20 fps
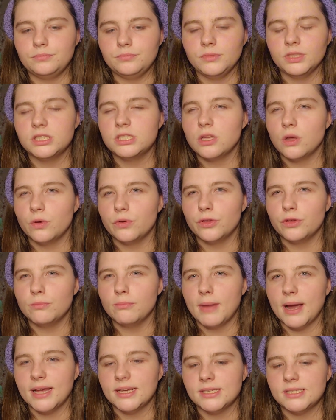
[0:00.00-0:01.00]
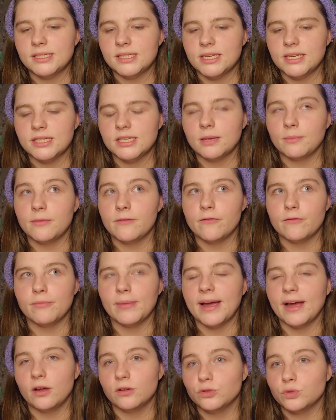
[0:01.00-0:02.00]
So you might see some of
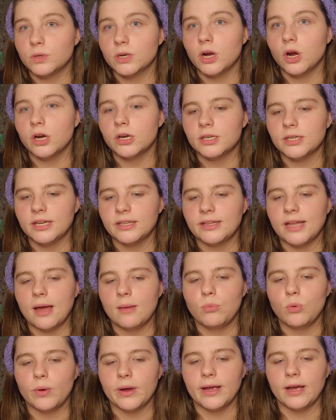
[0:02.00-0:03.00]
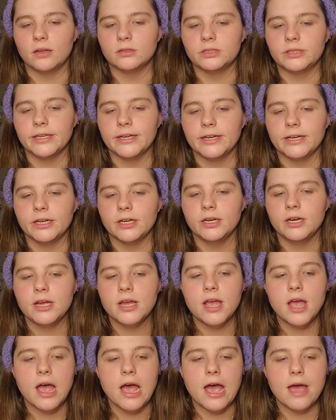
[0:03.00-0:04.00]
my outdoor garden at that point out there.
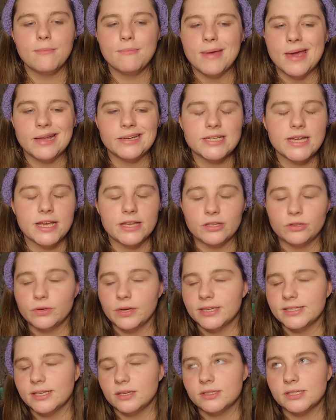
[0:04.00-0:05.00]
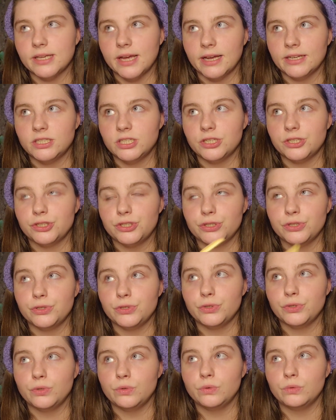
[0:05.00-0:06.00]
I may take you guys outside to
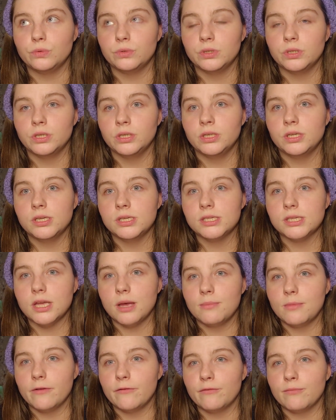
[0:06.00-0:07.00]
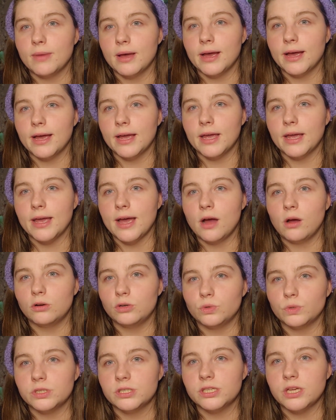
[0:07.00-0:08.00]
do some of my
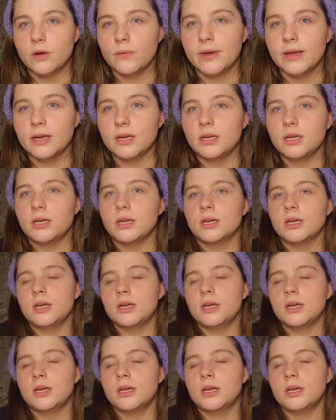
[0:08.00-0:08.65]
outdoor sewing.